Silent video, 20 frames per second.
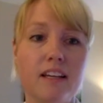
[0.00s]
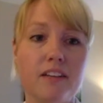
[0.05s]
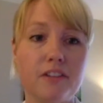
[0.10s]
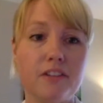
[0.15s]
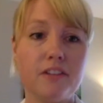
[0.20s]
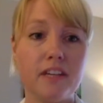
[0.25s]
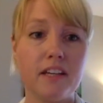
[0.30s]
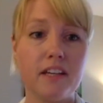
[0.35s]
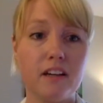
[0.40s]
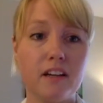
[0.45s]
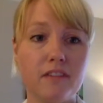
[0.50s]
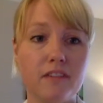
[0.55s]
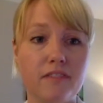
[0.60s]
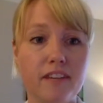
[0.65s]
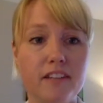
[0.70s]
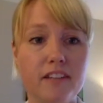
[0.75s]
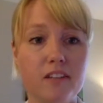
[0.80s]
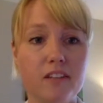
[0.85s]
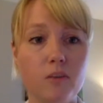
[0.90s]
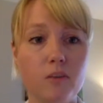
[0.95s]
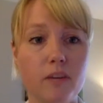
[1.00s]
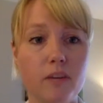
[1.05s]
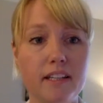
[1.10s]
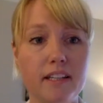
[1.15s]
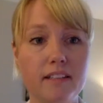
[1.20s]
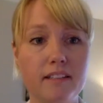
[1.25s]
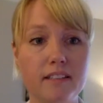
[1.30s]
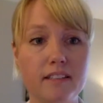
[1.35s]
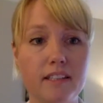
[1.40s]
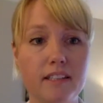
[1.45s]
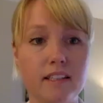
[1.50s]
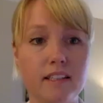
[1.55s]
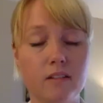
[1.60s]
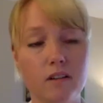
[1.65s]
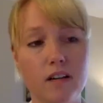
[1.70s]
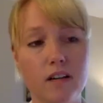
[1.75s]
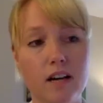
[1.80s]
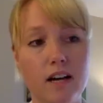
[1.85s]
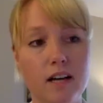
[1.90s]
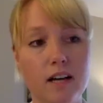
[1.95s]
they are find it quite easy
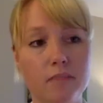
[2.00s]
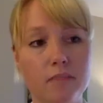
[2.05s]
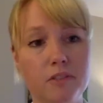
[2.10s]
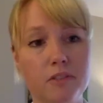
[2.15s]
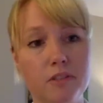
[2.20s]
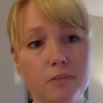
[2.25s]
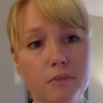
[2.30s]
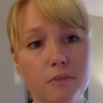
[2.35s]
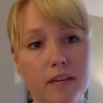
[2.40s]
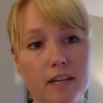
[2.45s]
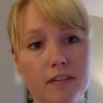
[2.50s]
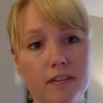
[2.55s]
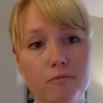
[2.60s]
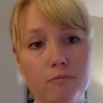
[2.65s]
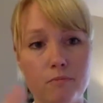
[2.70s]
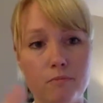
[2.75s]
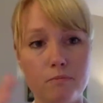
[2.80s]
to kind of